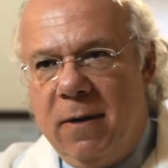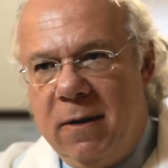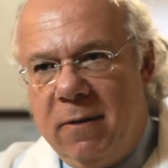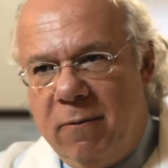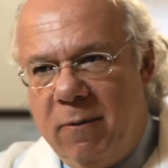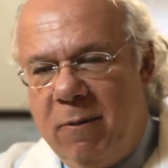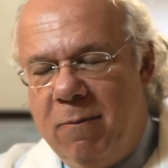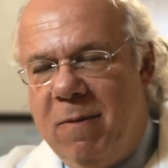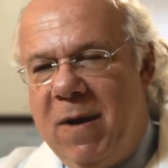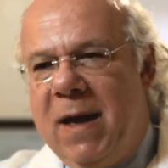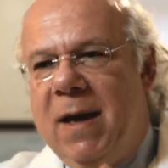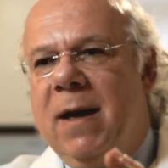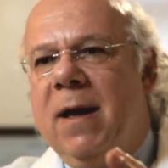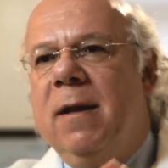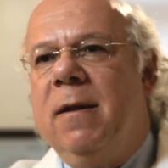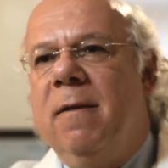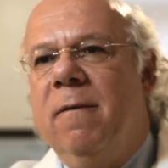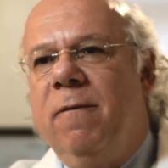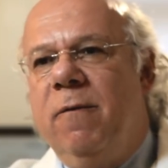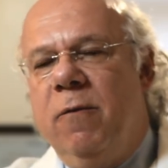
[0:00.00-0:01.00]
and we may
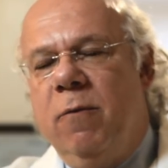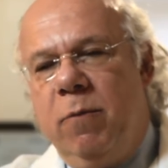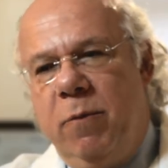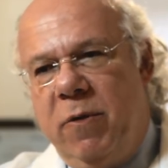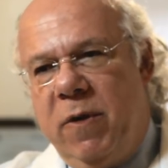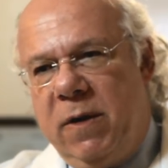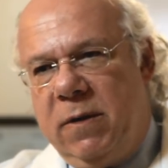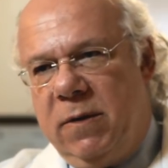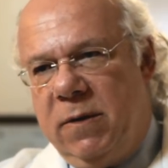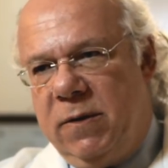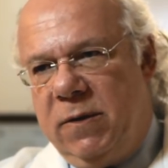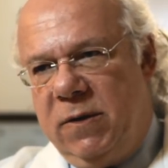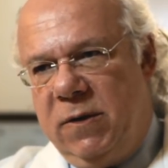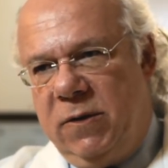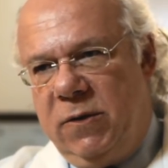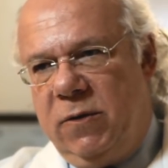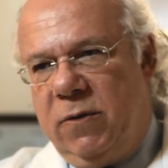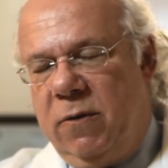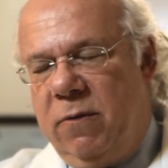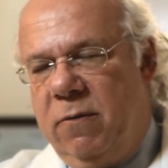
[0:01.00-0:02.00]
get a few
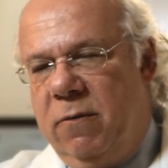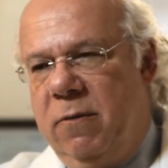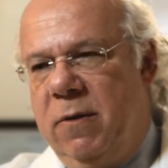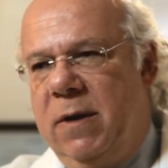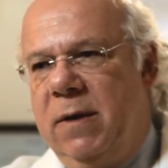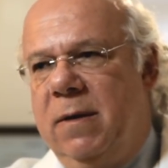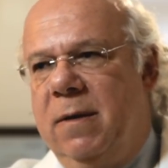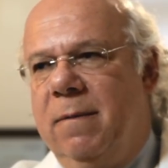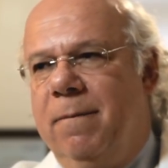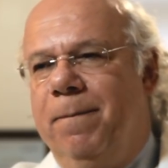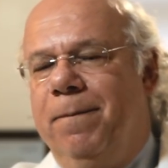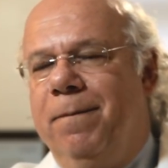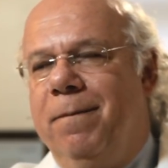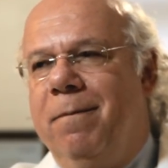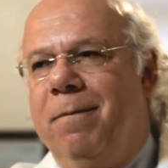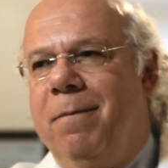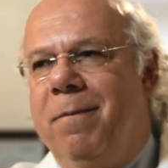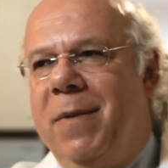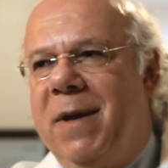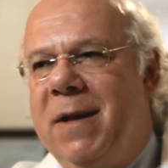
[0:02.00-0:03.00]
pregnancies through it.
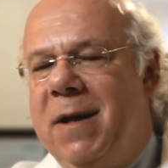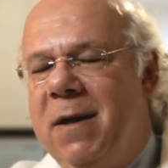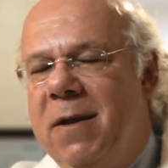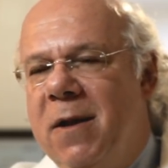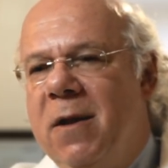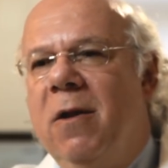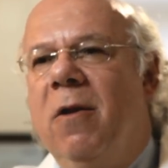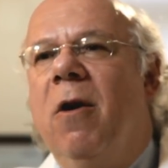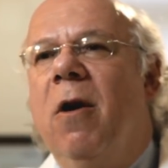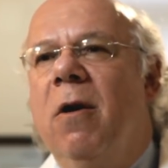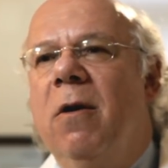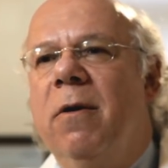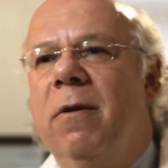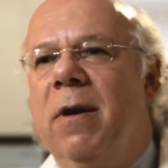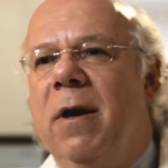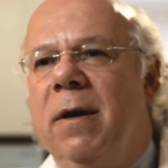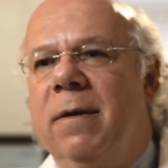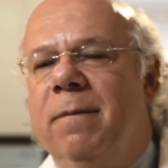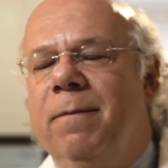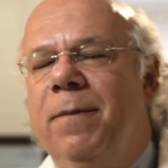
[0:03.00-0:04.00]
But in the long
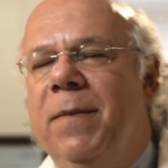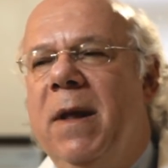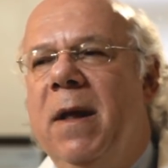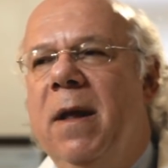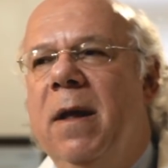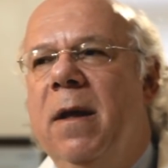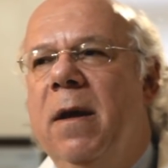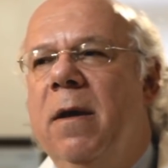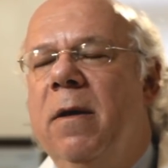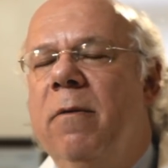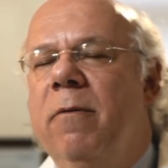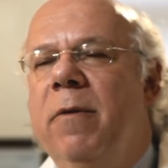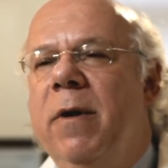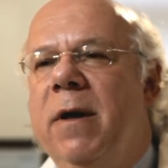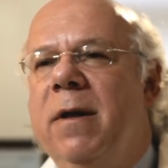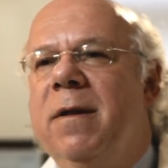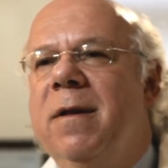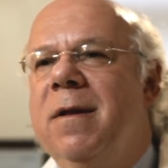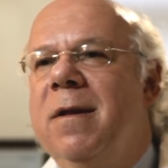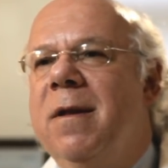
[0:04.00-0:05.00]
run, we
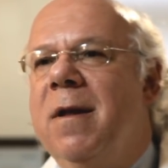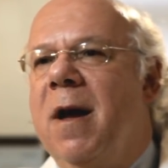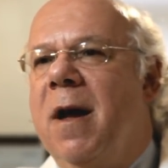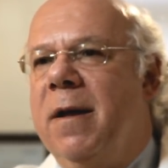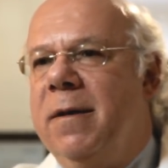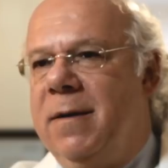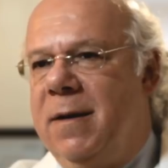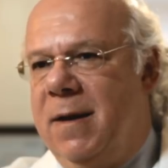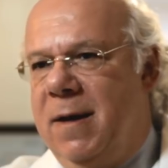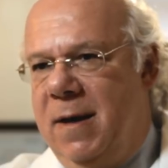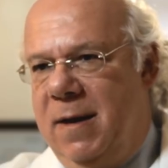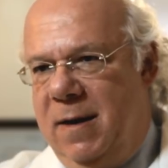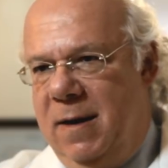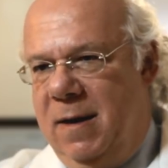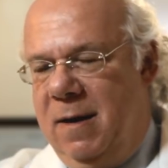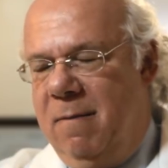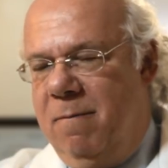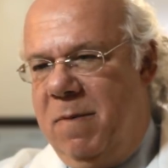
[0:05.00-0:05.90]
are not getting a